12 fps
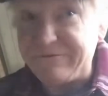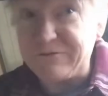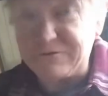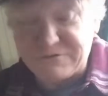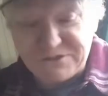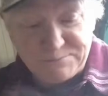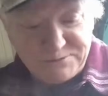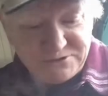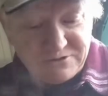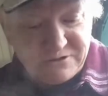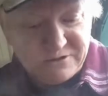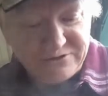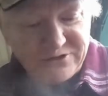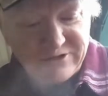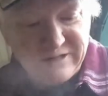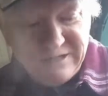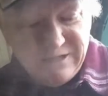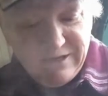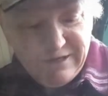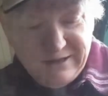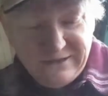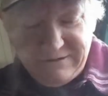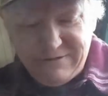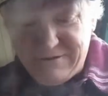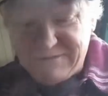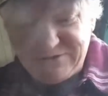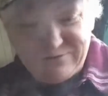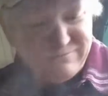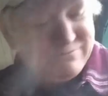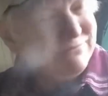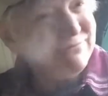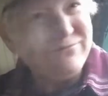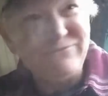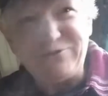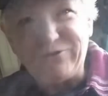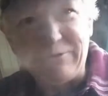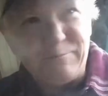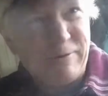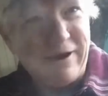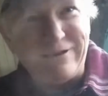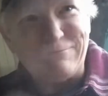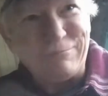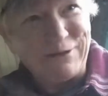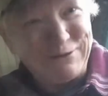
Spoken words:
for their Christmas cards. Y'all so brightened my